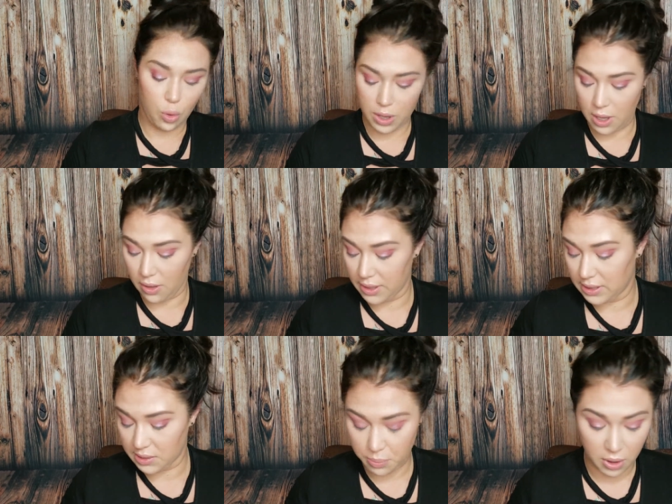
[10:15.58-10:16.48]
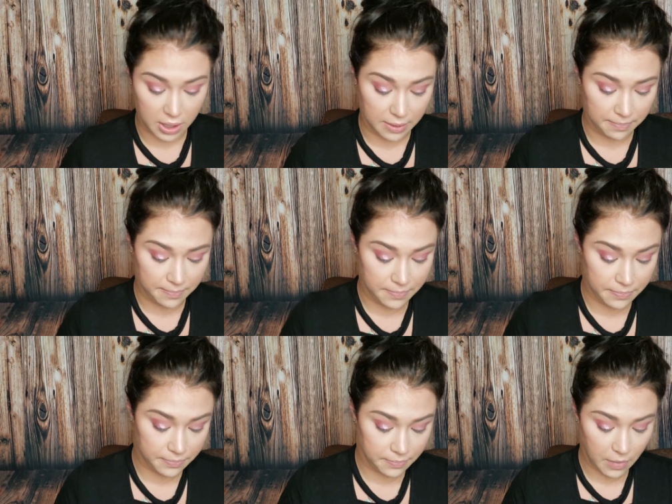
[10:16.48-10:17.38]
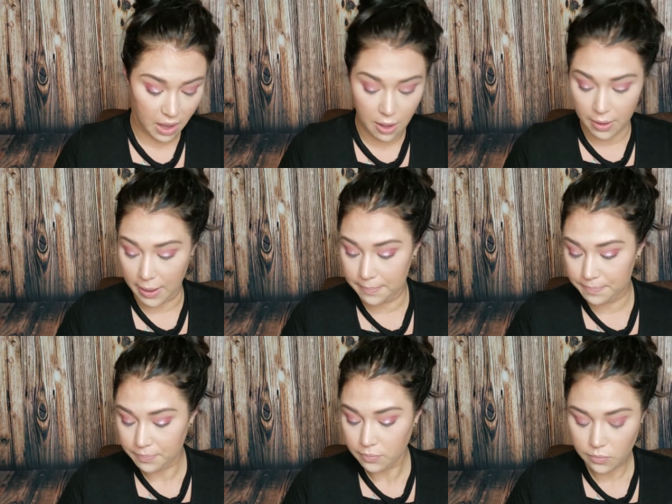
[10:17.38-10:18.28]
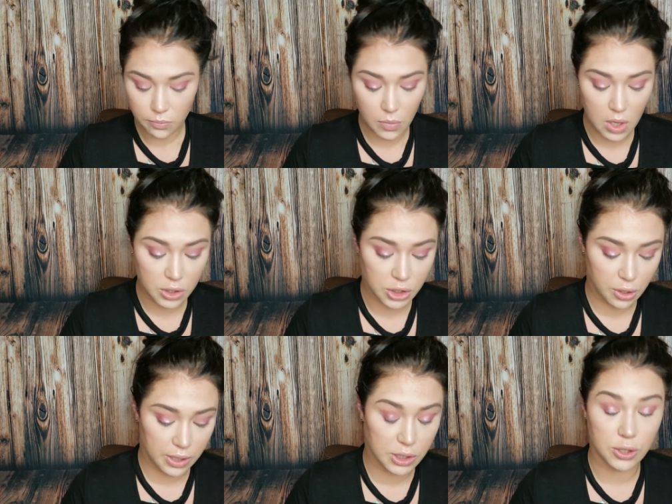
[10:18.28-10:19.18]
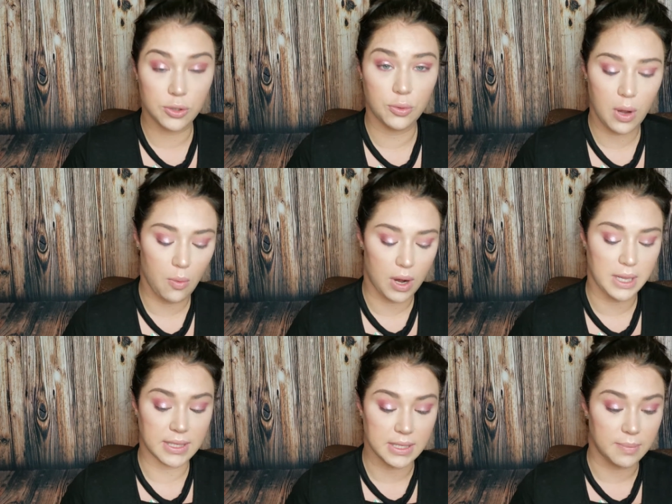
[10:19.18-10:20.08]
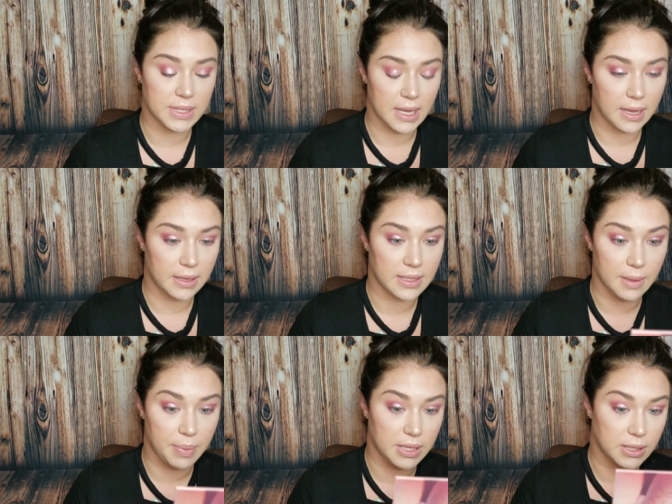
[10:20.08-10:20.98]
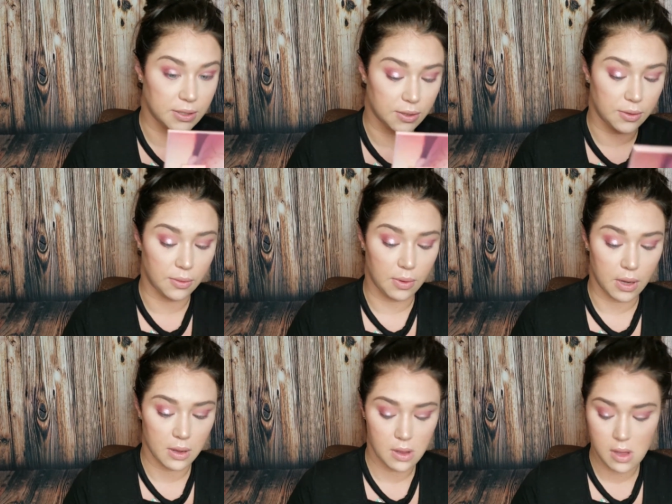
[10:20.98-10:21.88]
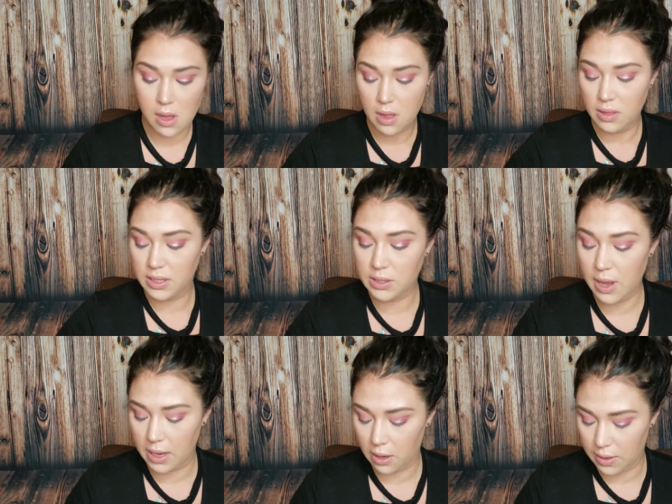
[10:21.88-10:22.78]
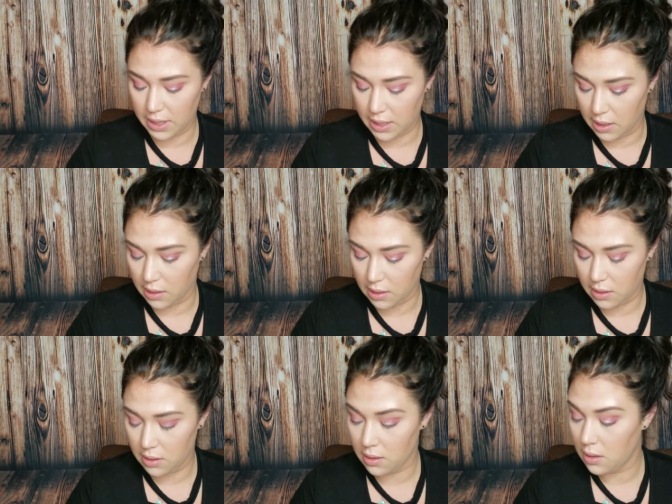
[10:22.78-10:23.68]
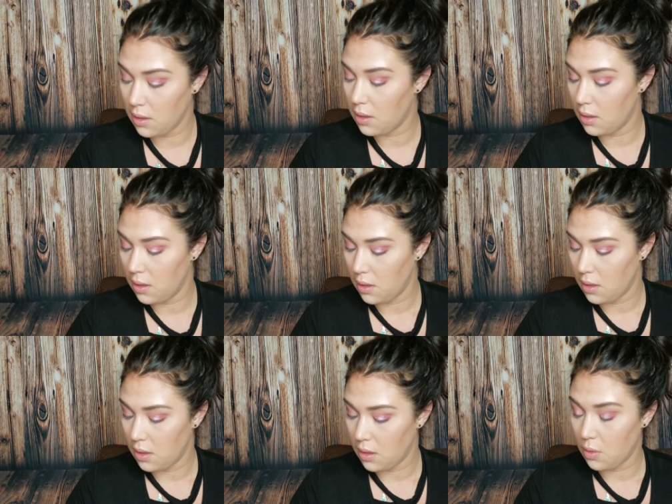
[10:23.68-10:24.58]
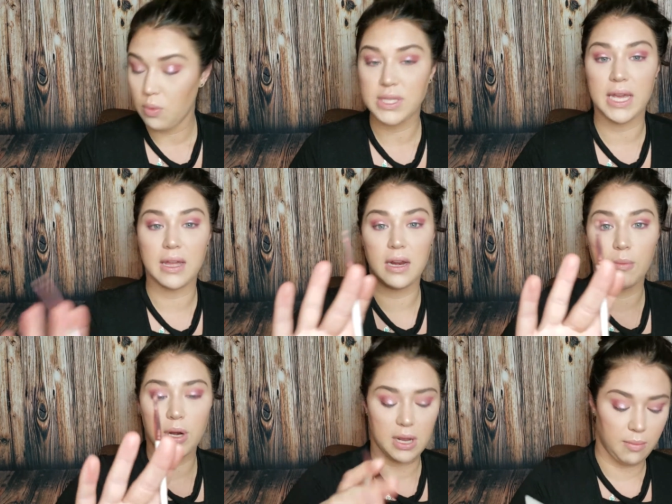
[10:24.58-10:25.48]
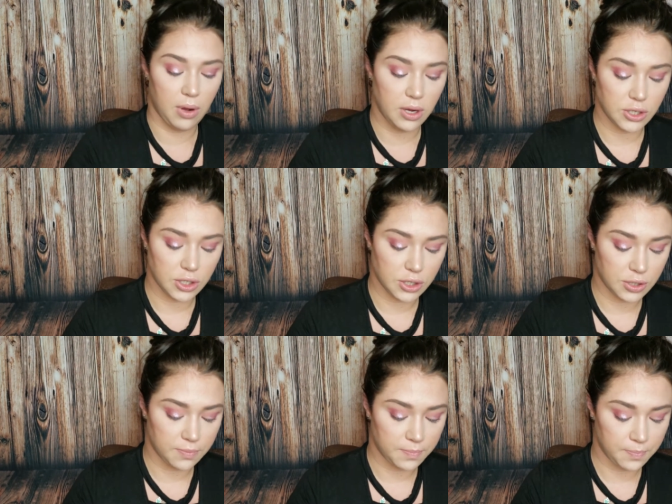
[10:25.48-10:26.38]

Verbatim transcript: y'all, this is pretty. Okay. So I do want to dip in, dip into, let's go ahead and go into Kinky. We'll take a number nine brush